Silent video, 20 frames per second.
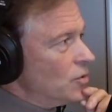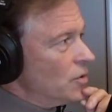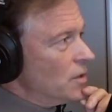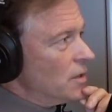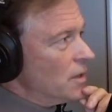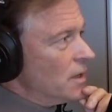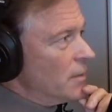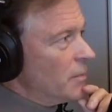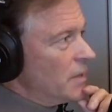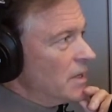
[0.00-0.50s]

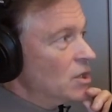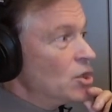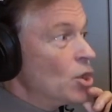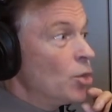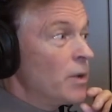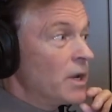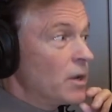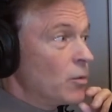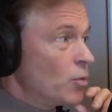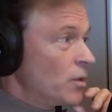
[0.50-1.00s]
I mean,
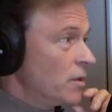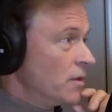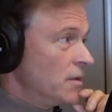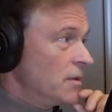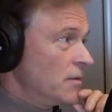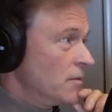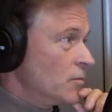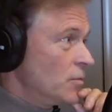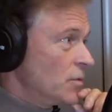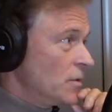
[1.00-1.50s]
nobody
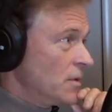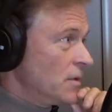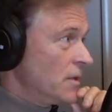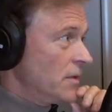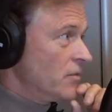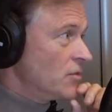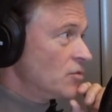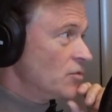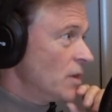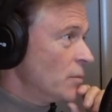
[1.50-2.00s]
would
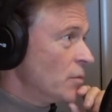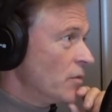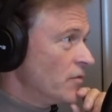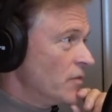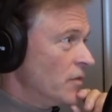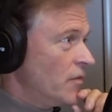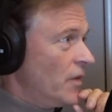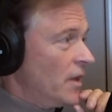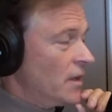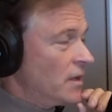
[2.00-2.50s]
even dream of
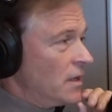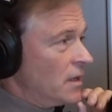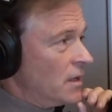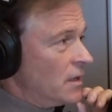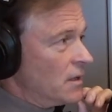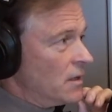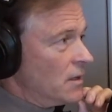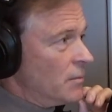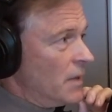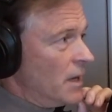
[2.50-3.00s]

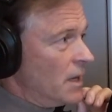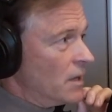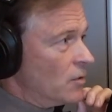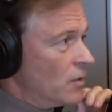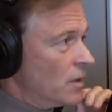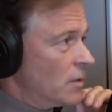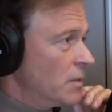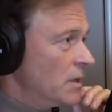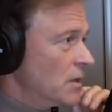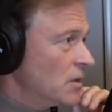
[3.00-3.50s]
defending a man who
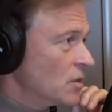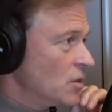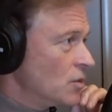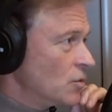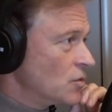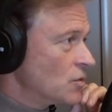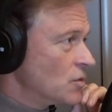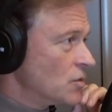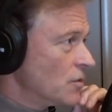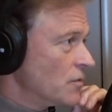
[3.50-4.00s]
had been
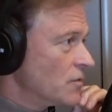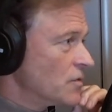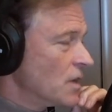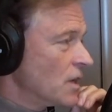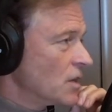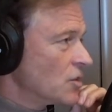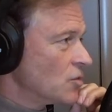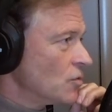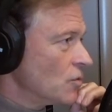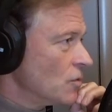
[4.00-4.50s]
accused of
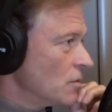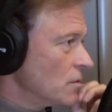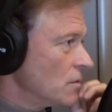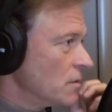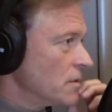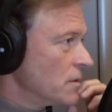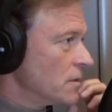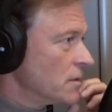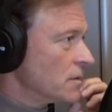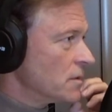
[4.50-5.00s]
sexually
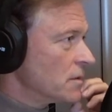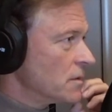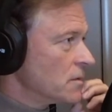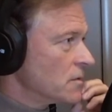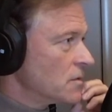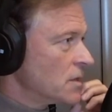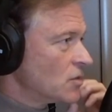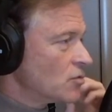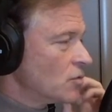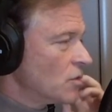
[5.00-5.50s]

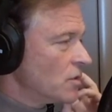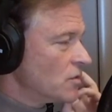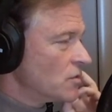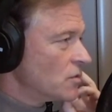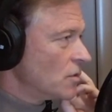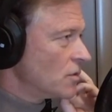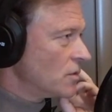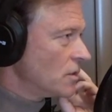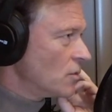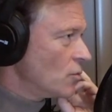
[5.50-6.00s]

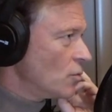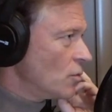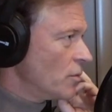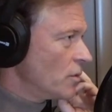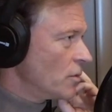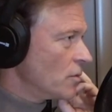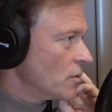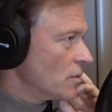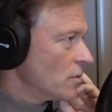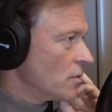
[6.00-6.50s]
assaulting a
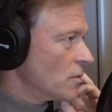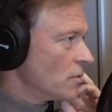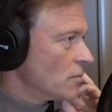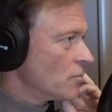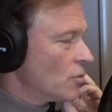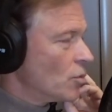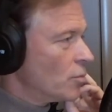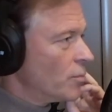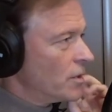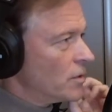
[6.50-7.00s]
woman or
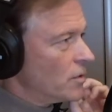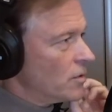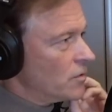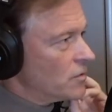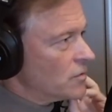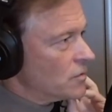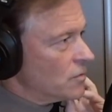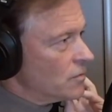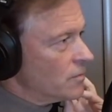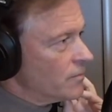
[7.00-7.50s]
groping her or so.